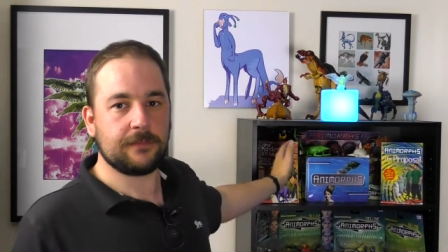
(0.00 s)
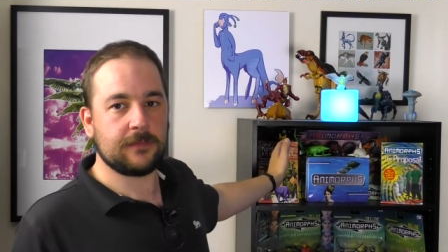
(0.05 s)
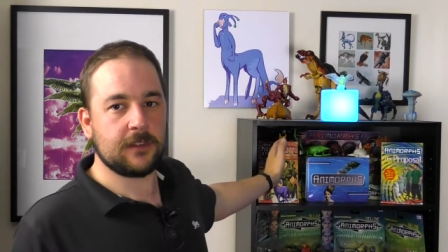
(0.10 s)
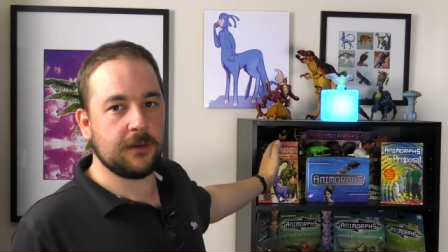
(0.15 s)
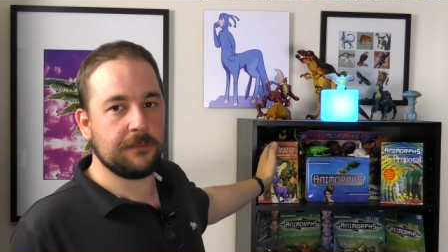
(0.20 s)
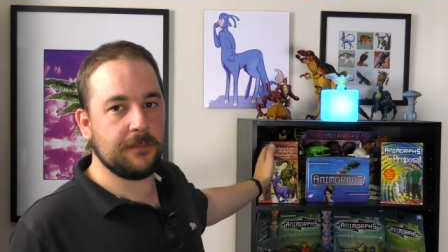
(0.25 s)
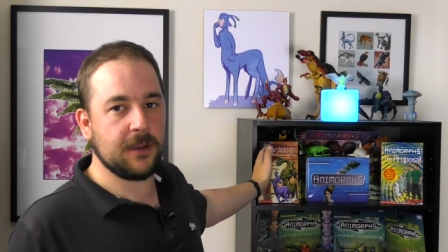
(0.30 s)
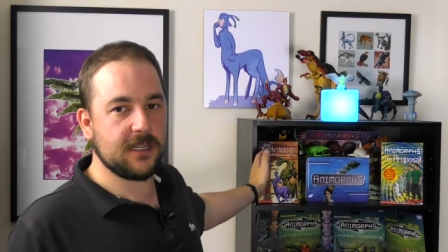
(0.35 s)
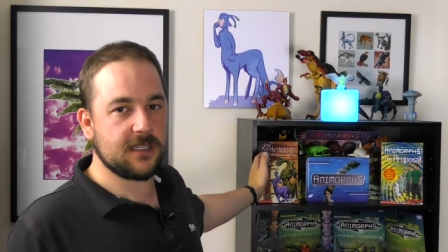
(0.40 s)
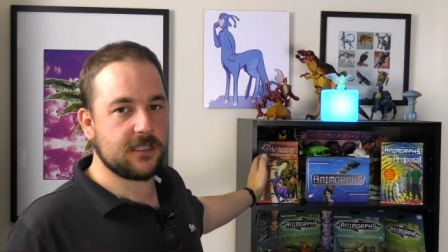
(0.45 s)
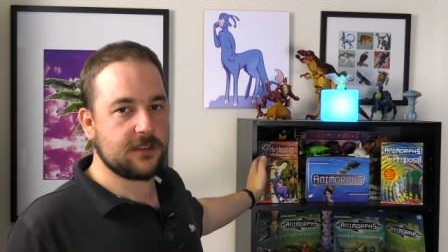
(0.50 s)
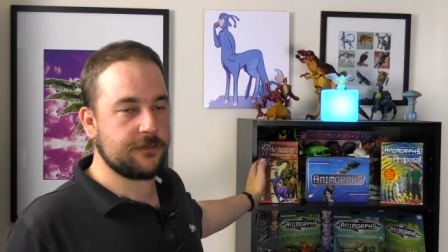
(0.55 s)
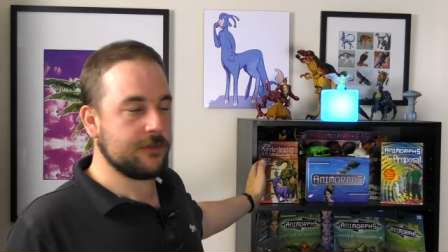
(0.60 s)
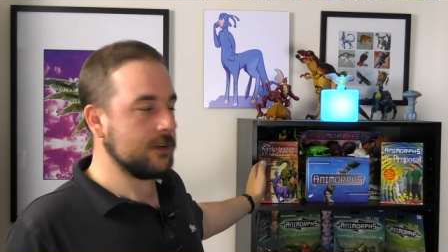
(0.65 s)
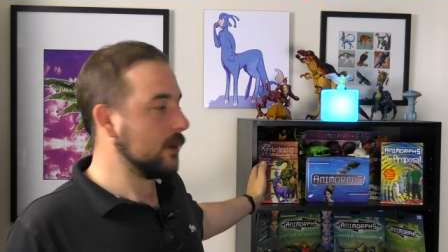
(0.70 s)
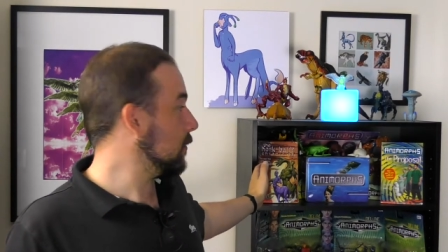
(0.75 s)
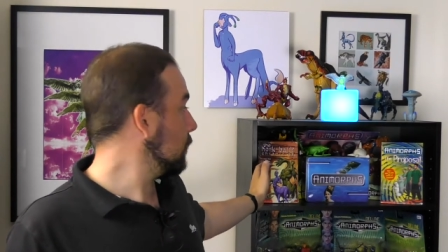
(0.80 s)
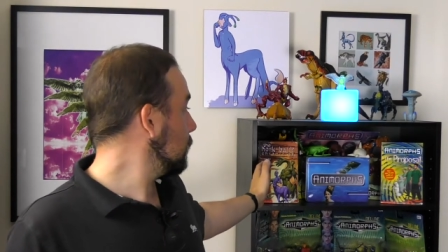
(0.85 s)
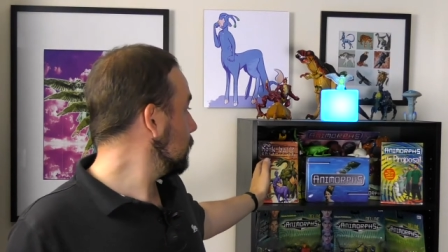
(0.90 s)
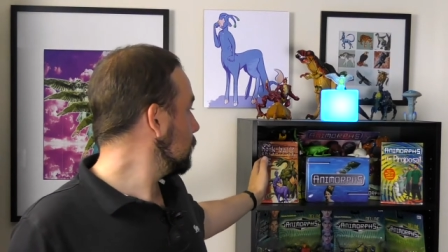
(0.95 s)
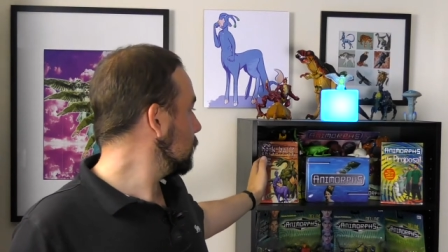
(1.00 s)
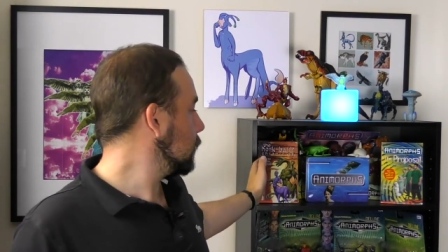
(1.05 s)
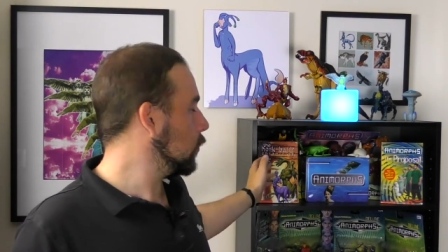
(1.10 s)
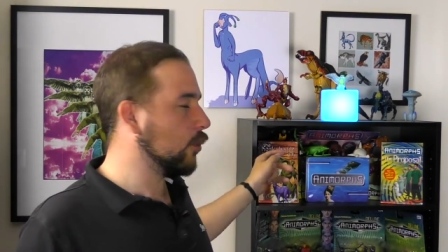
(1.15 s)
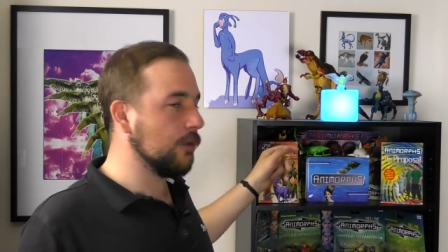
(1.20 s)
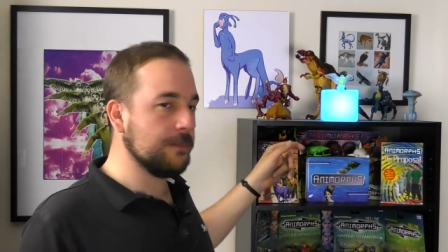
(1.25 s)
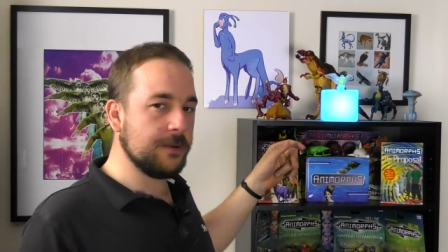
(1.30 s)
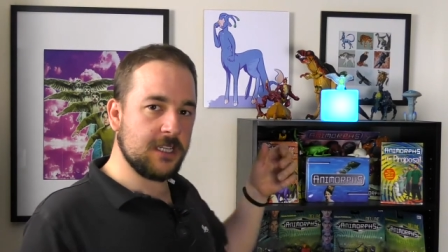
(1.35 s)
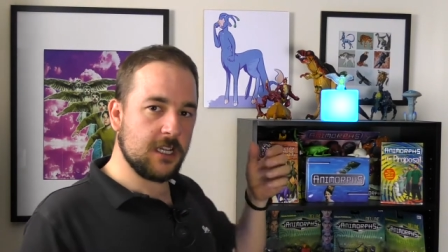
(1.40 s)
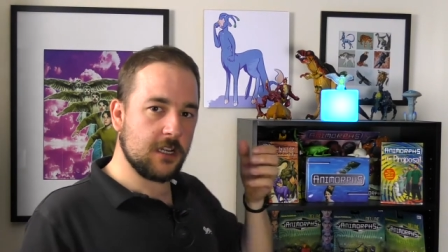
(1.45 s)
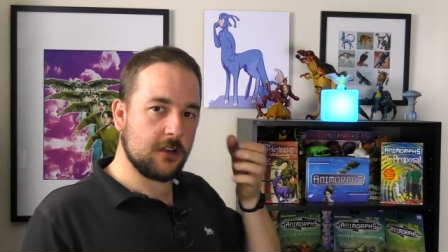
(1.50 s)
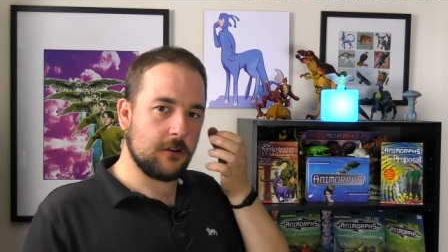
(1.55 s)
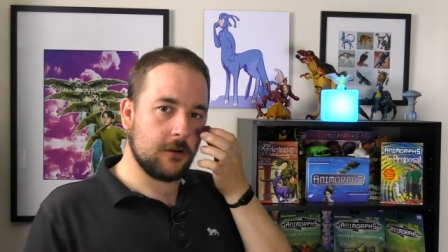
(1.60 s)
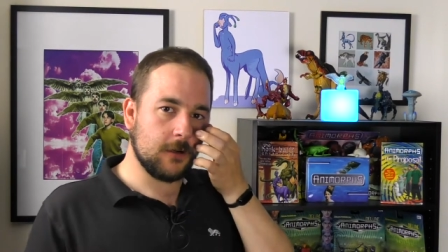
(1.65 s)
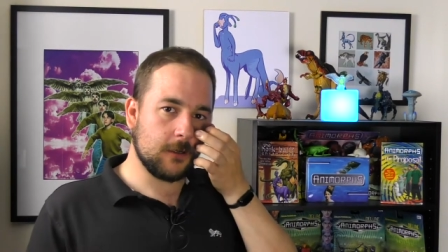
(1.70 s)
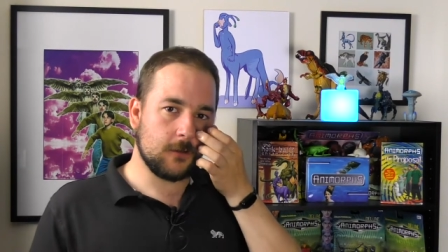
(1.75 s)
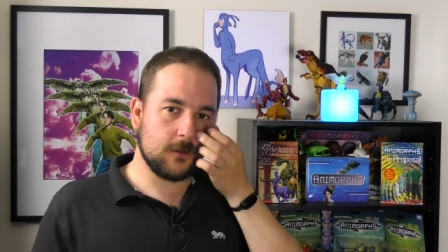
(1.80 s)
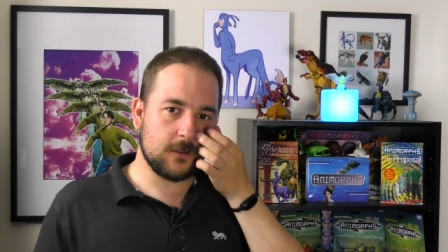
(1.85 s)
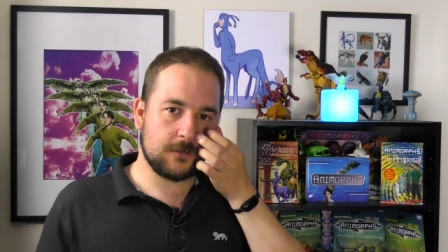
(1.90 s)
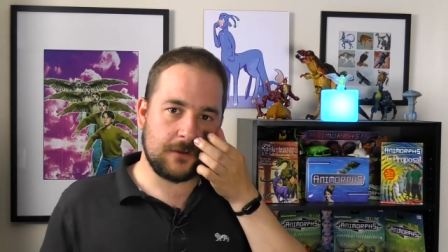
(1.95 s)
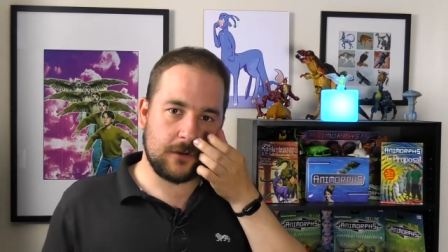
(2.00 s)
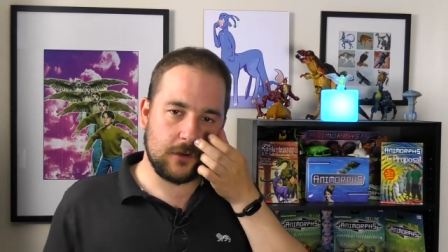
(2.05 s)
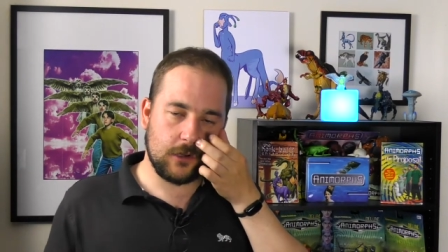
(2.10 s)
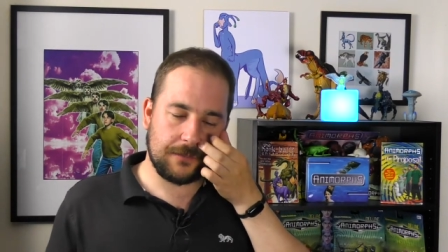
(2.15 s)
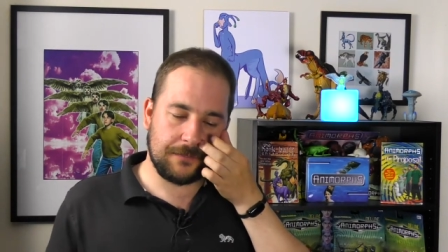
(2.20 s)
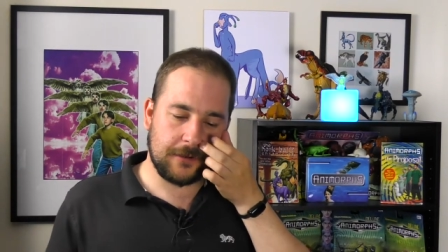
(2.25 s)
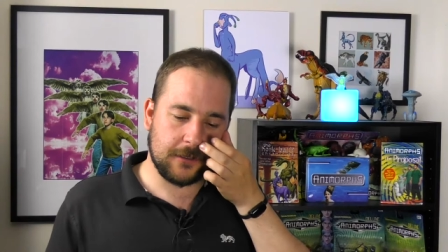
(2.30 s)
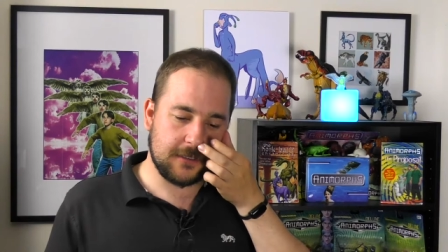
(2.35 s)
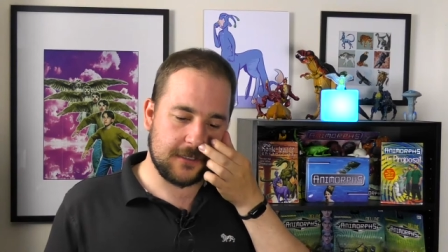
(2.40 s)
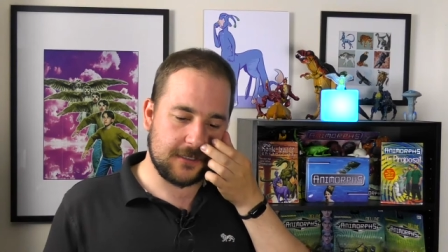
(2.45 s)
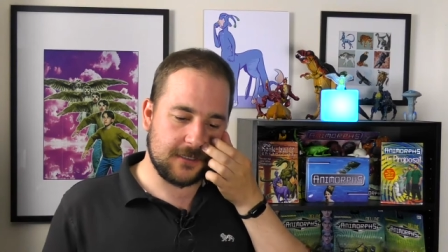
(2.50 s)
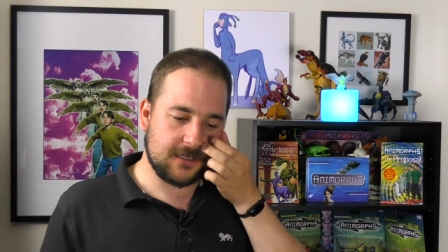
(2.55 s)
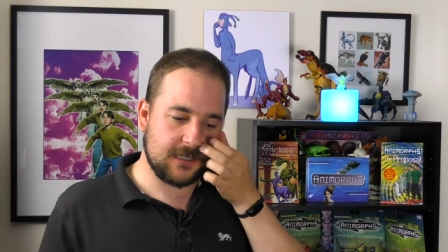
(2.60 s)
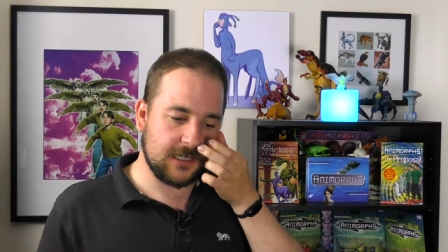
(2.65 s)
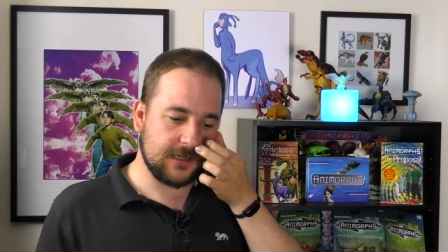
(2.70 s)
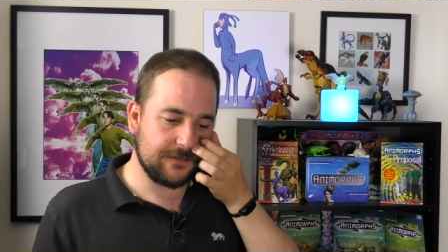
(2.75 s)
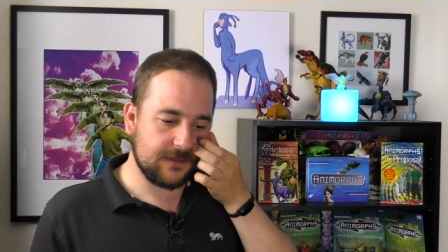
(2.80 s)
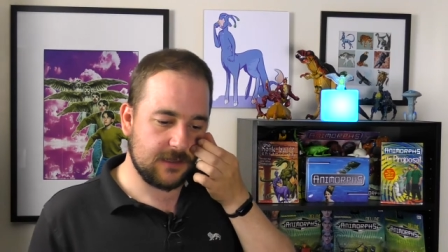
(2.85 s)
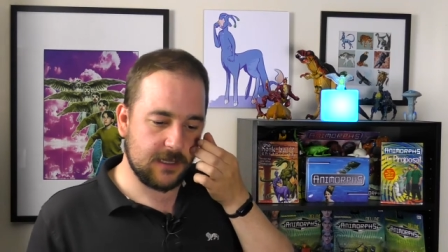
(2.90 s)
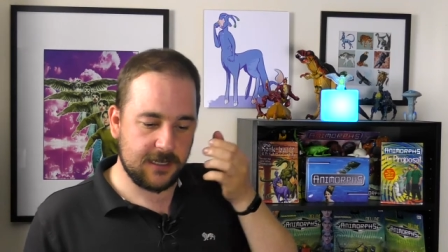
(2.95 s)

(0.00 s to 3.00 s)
The mist from the Hork-Bajir Chronicles, where all the monsters lived.